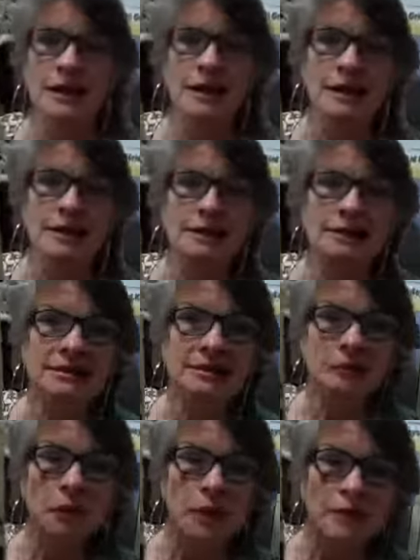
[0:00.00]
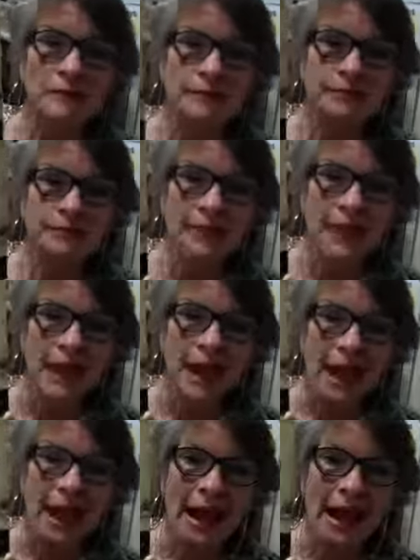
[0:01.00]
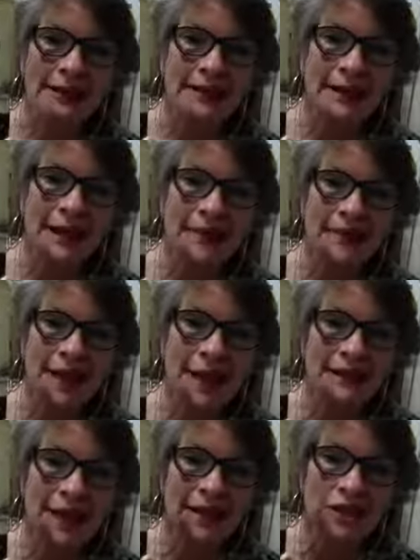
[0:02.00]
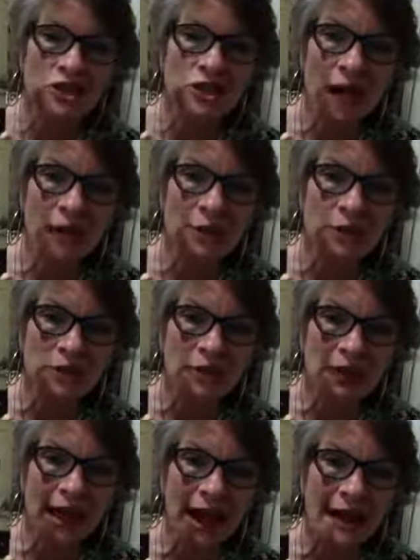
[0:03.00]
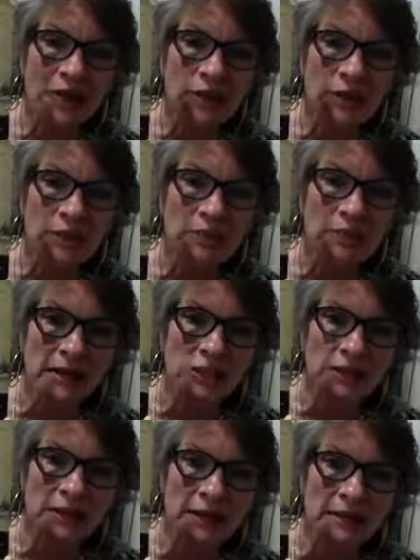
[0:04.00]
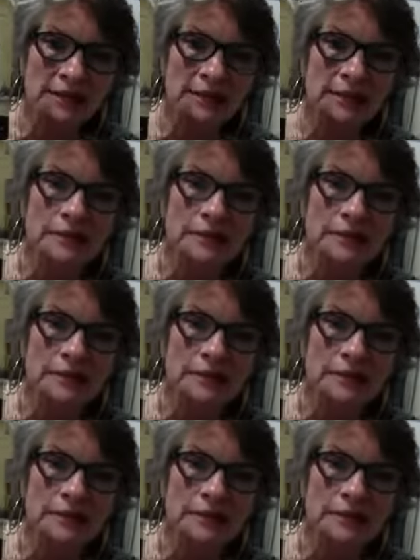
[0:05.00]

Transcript: is this one. And in that last chapter, they actually mentioned,